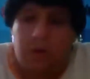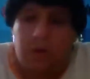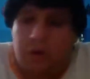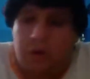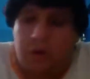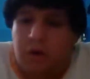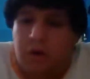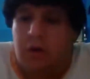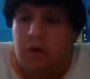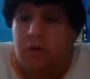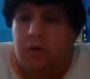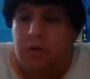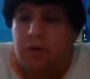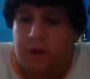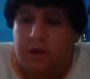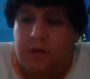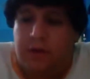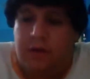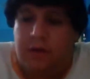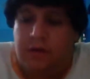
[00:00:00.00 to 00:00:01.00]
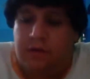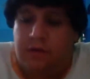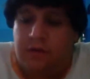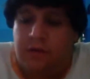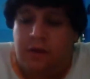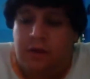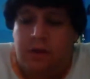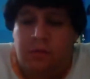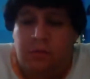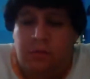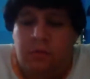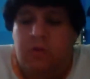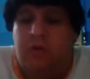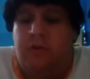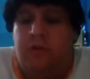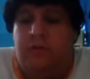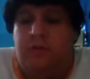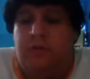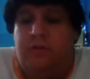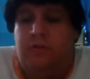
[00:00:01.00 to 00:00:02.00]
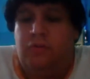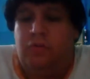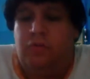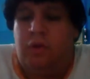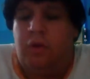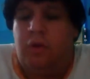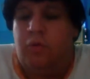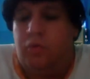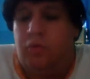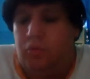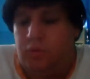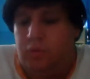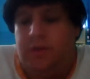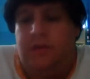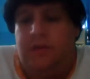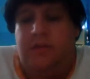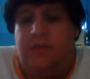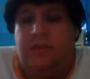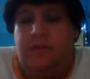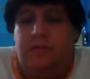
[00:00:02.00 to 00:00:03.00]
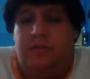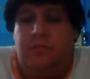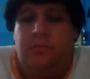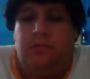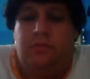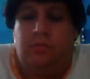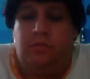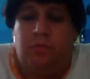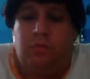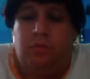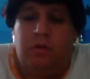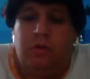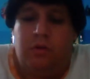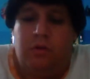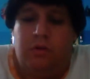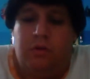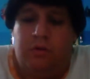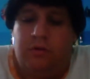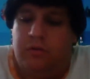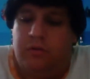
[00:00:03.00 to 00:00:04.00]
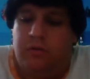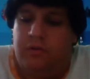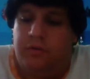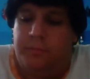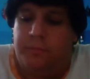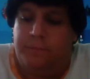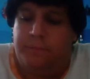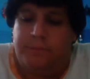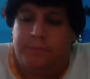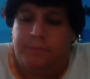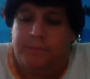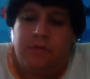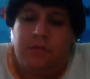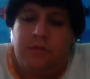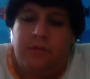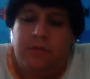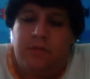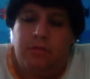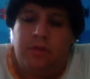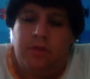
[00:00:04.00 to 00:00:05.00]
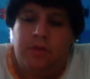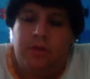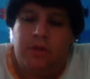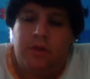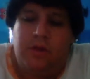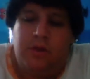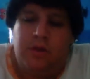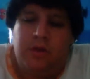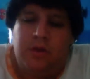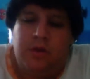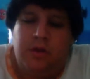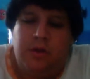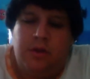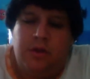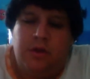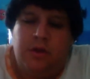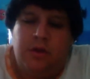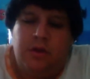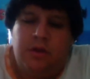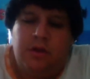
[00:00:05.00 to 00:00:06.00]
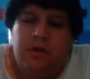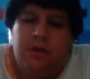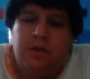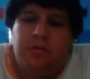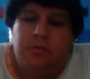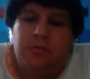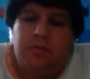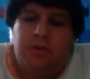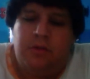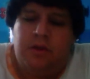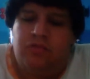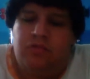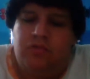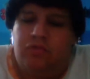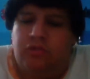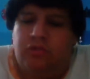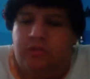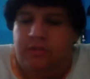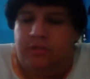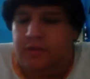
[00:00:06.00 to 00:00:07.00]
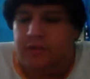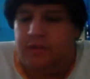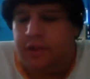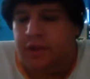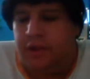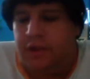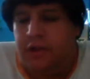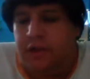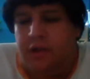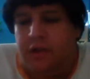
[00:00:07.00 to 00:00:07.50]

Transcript: Okay, that was a lot of words. It's rare when we get this much words, so that's pretty interesting.